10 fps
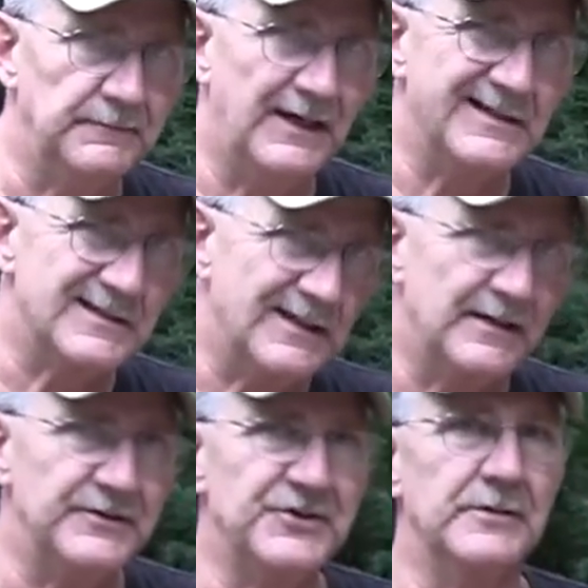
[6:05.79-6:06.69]
That's
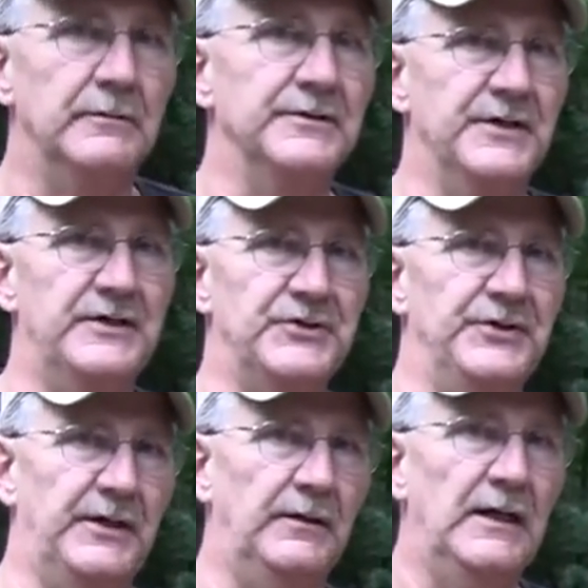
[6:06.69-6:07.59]
kind of the
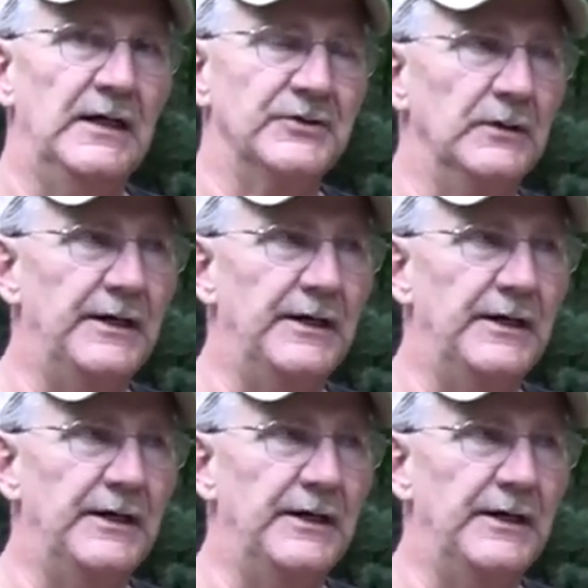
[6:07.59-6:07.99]
generalization there. So a